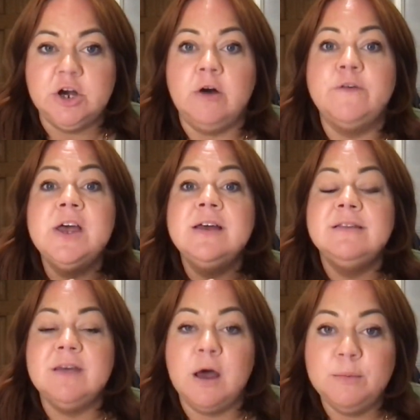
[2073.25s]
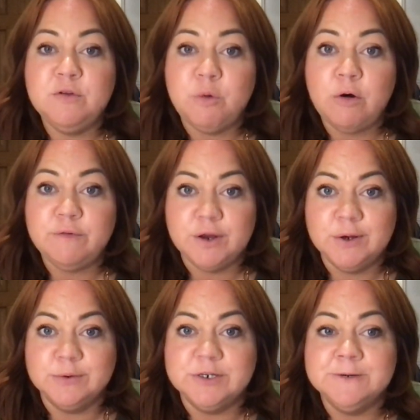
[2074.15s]
off, time to
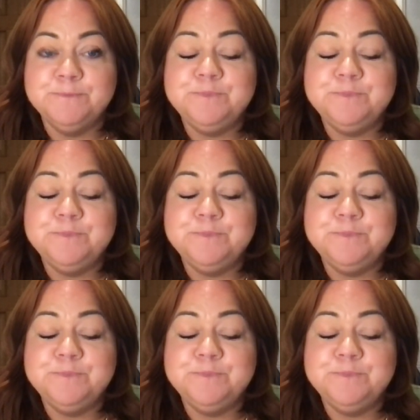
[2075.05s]
offload.